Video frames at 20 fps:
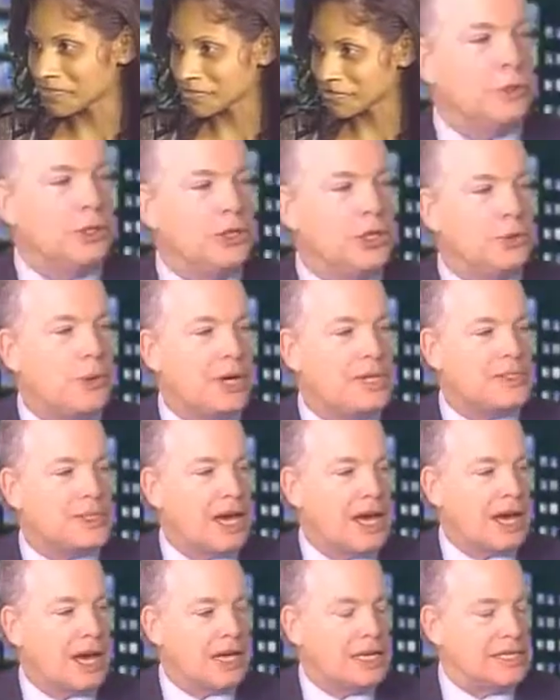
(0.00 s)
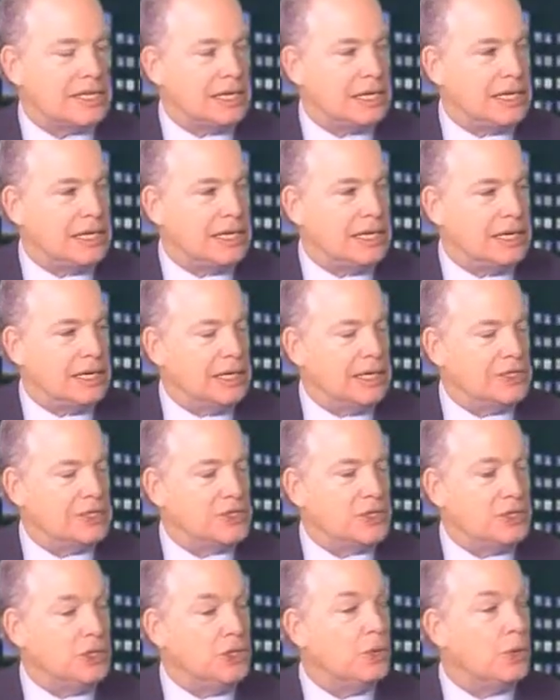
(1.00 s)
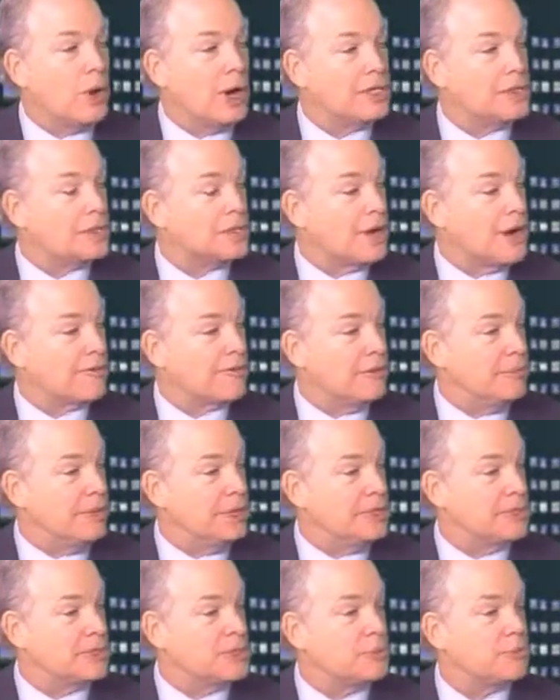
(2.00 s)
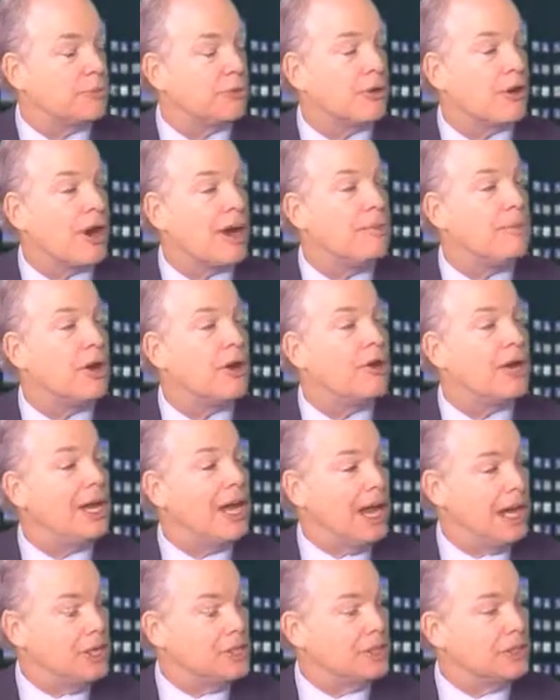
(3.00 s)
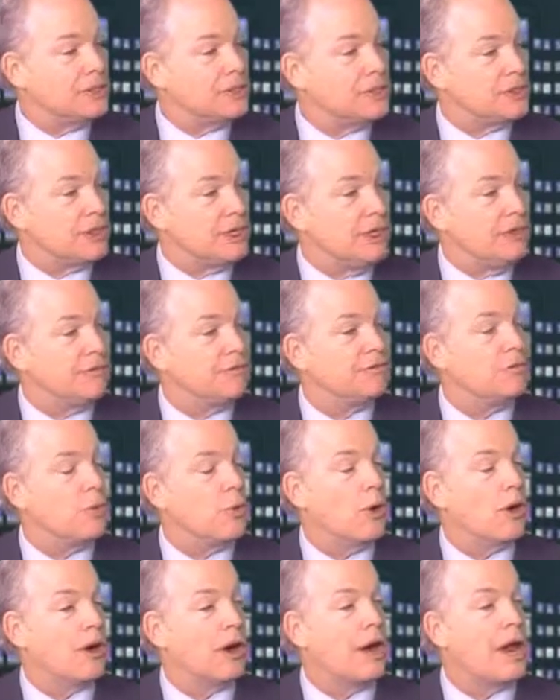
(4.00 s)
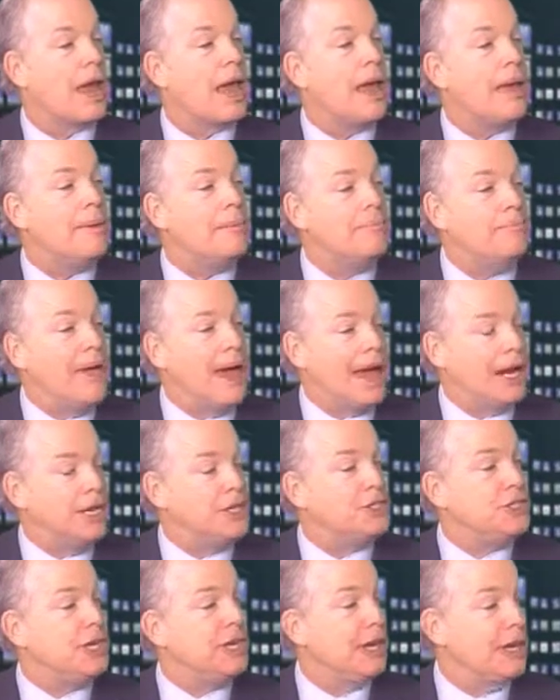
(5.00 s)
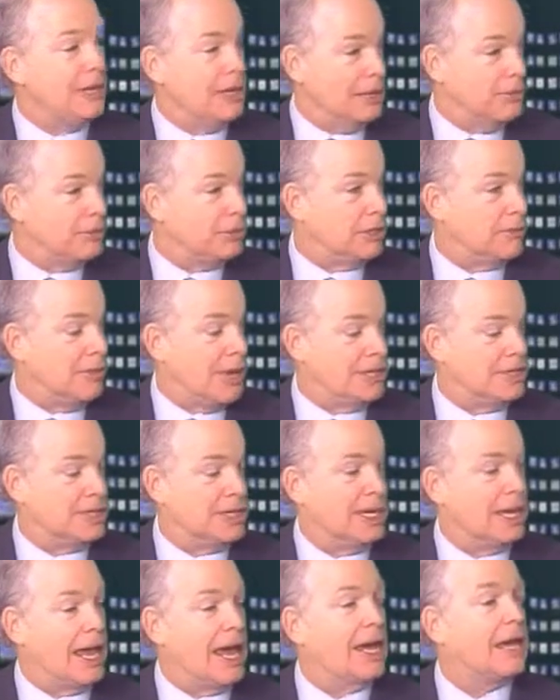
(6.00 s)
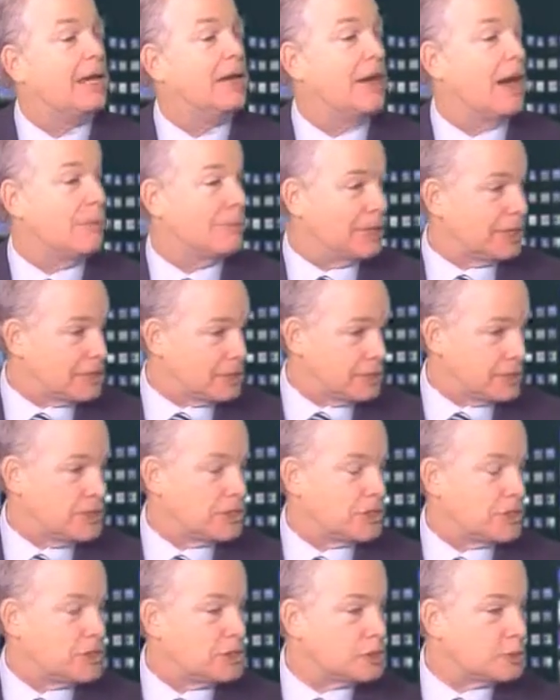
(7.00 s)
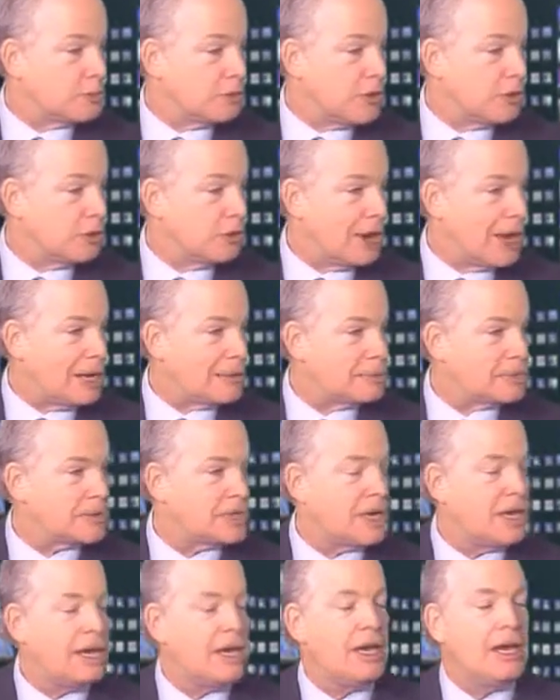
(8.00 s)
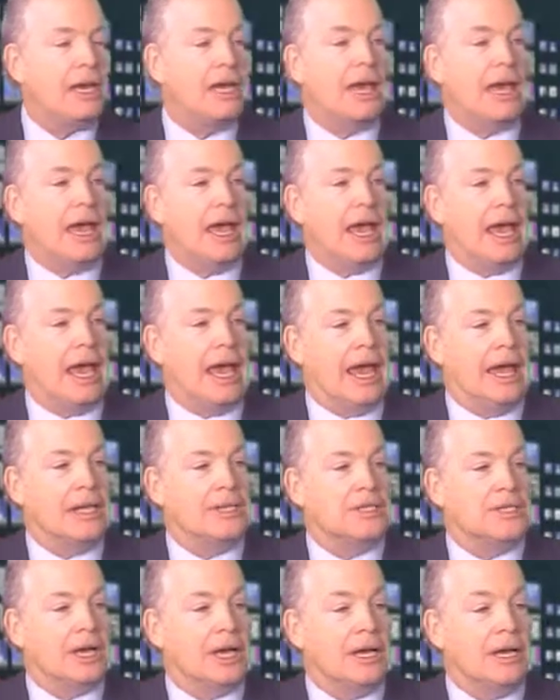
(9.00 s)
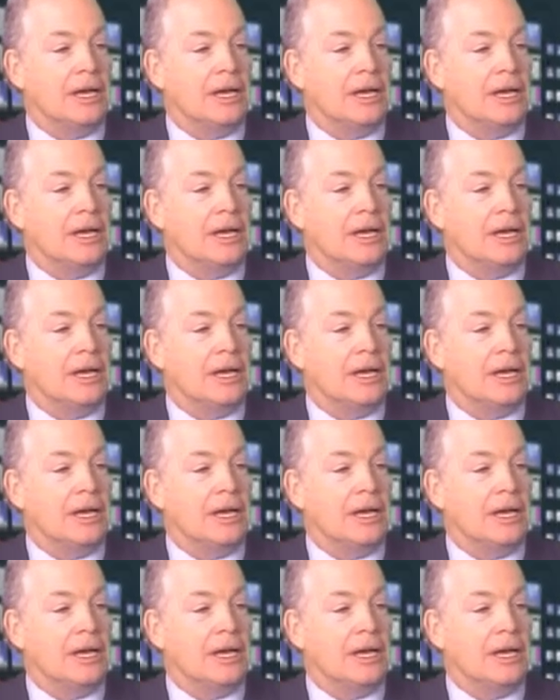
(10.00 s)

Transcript: Well, USAID is the U.S. government's primary agency for managing and implementing economic assistance programs. And